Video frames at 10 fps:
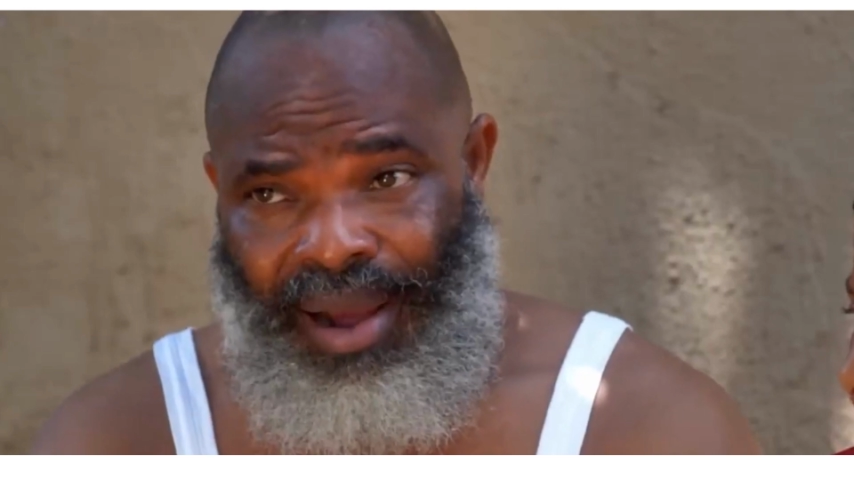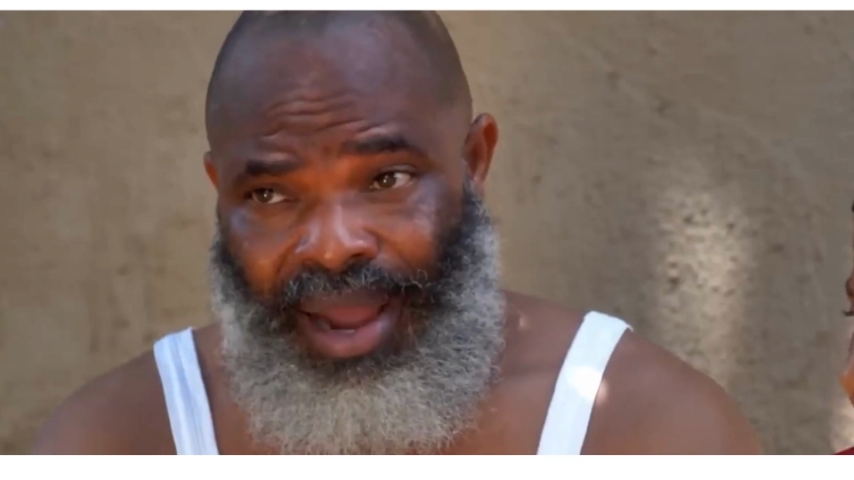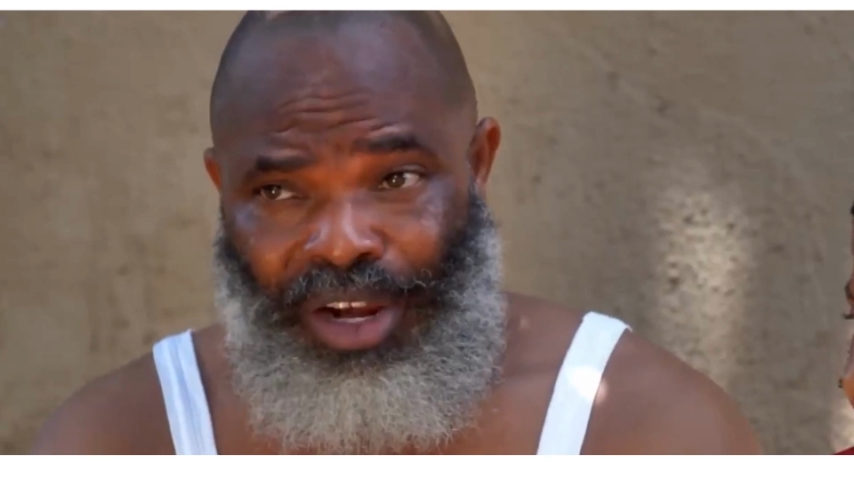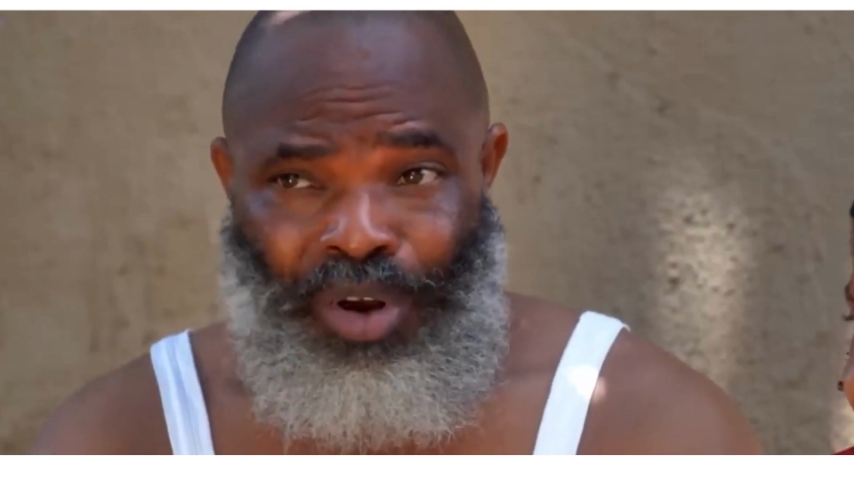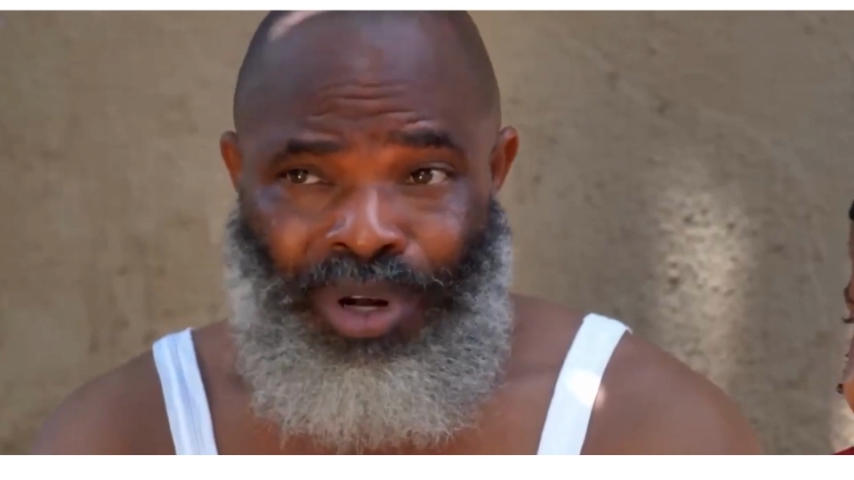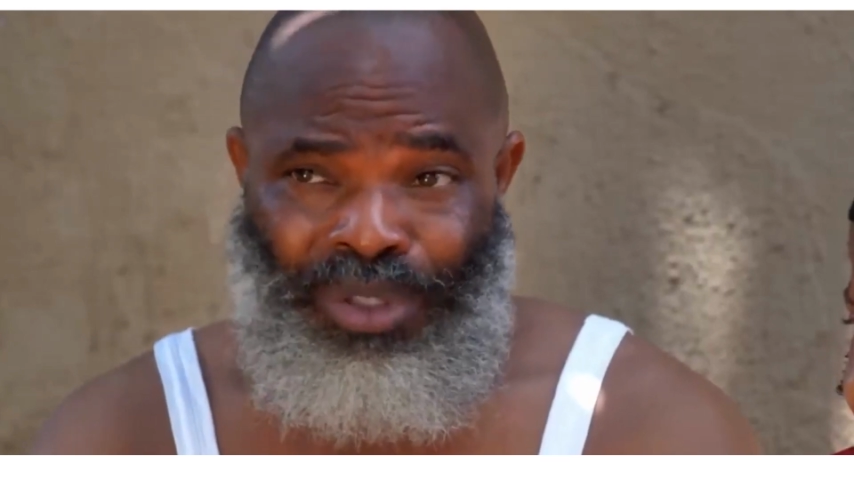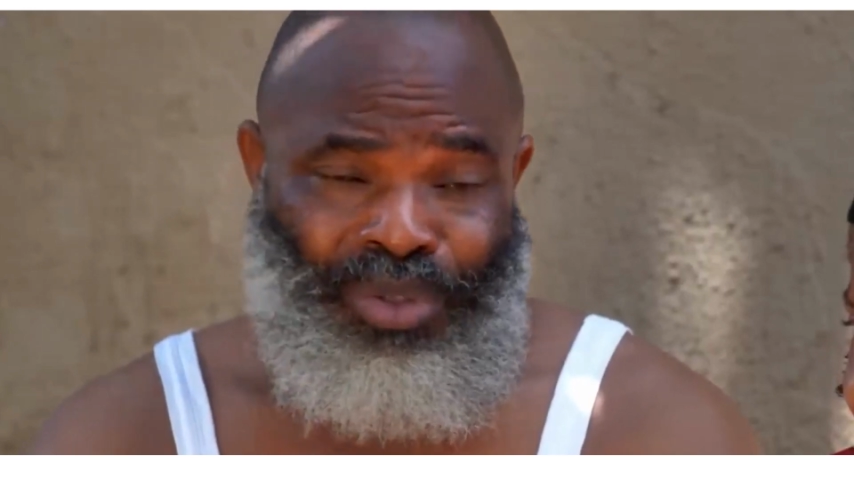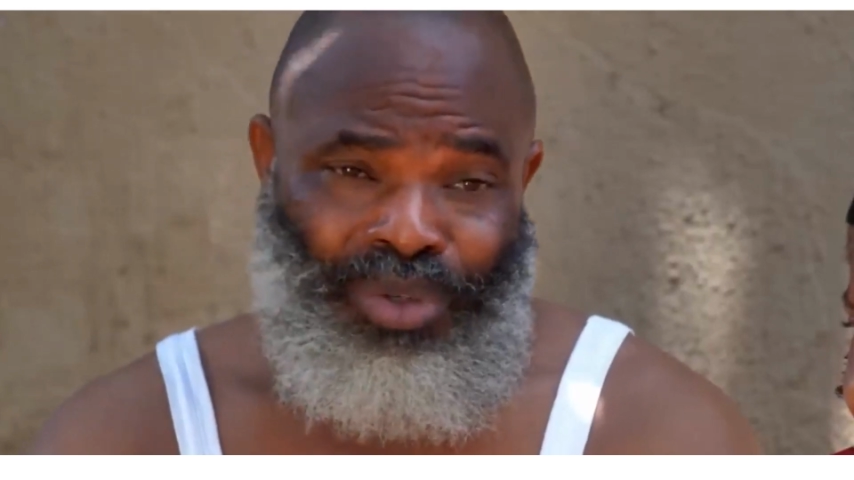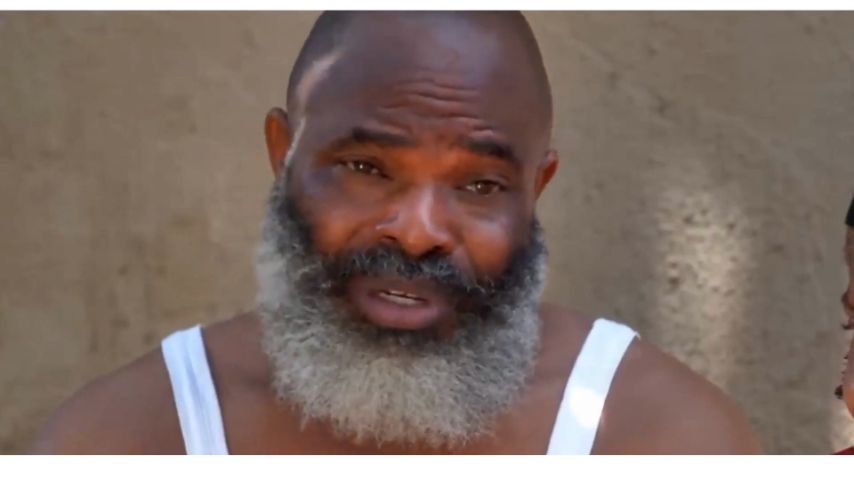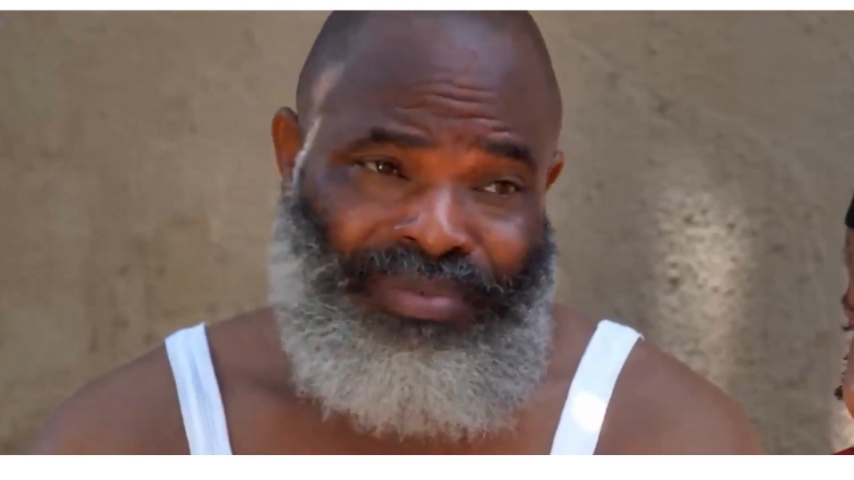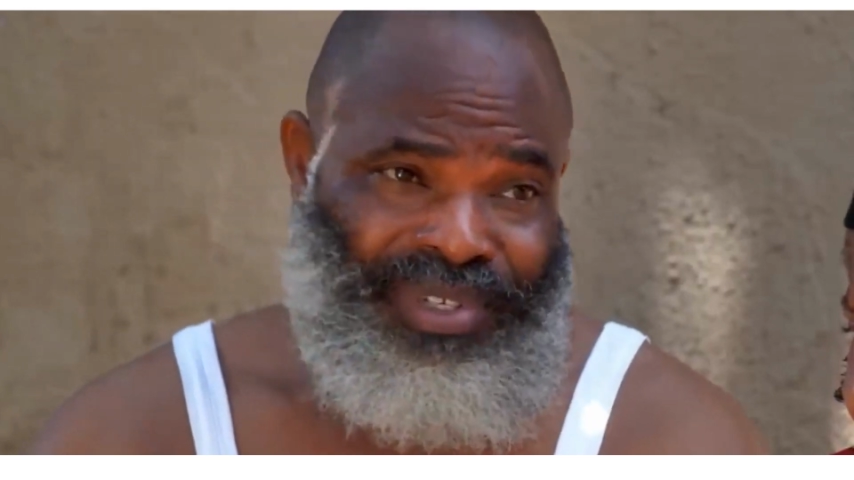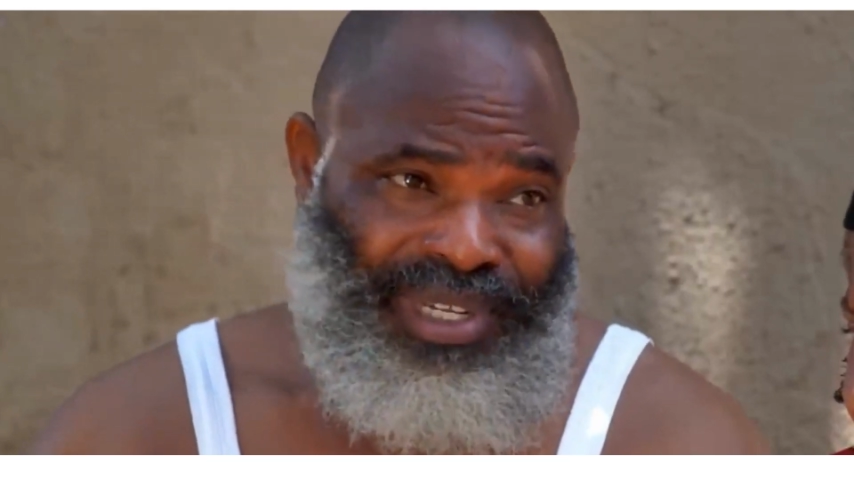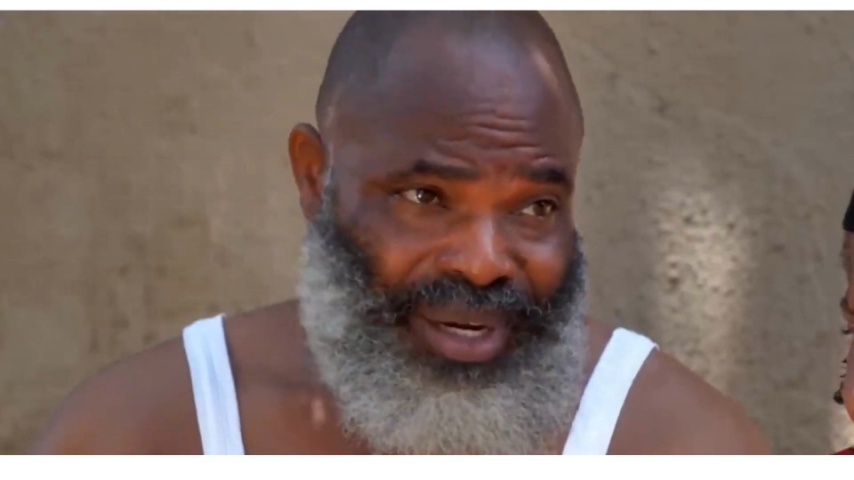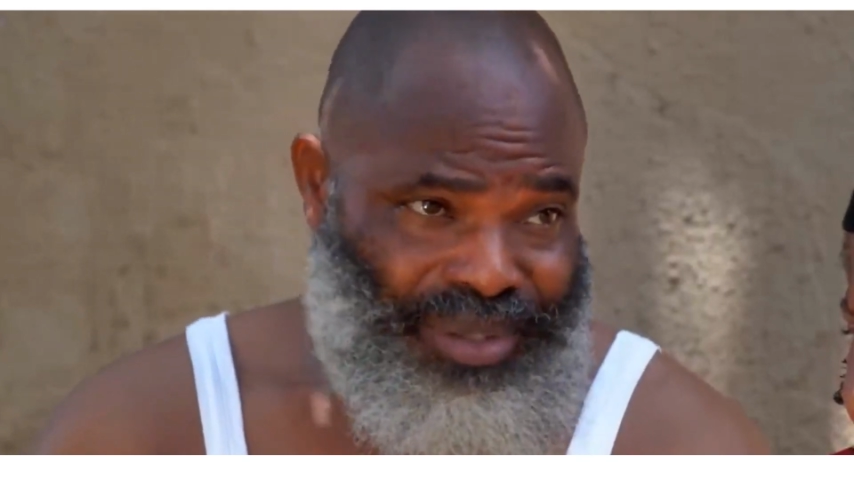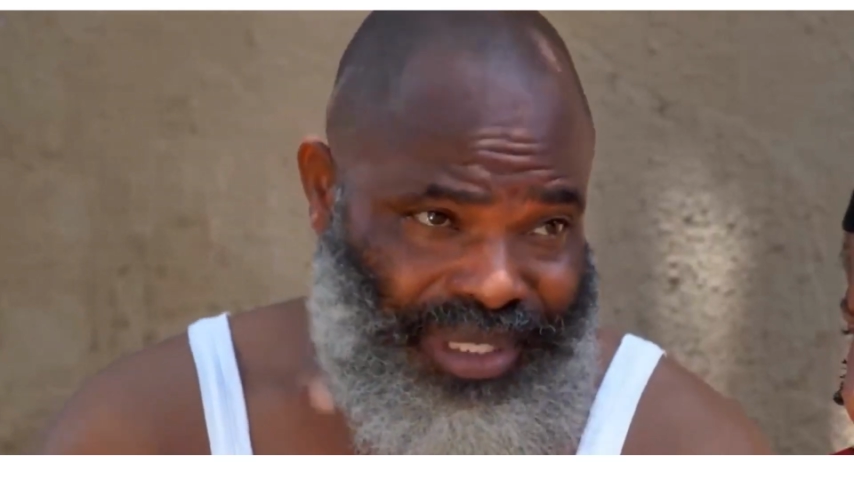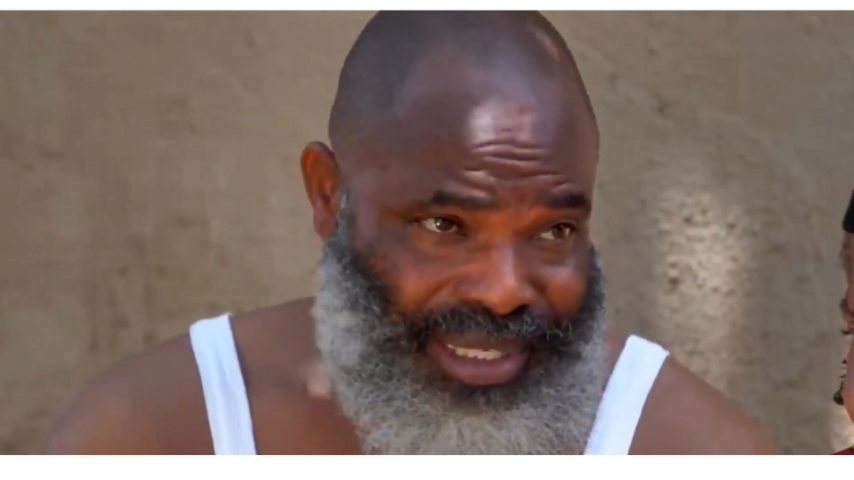I don't want us to leave this house